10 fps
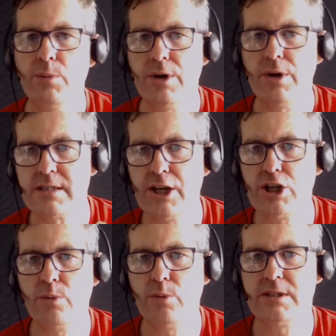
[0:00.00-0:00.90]
But
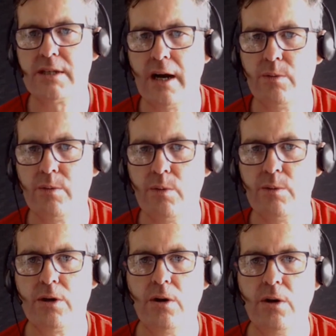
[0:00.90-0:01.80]
essentially we start with
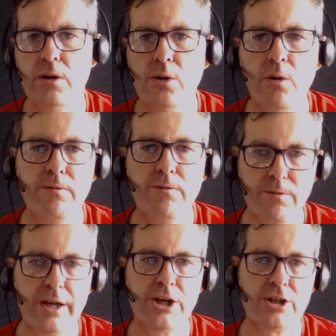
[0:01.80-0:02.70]
what we call low
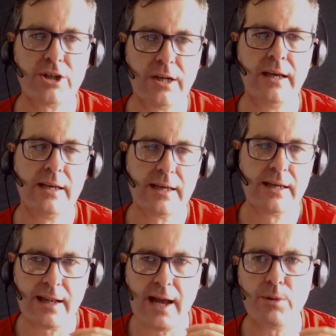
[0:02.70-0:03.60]
friction
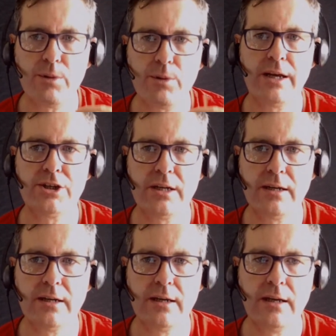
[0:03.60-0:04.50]
collaboration.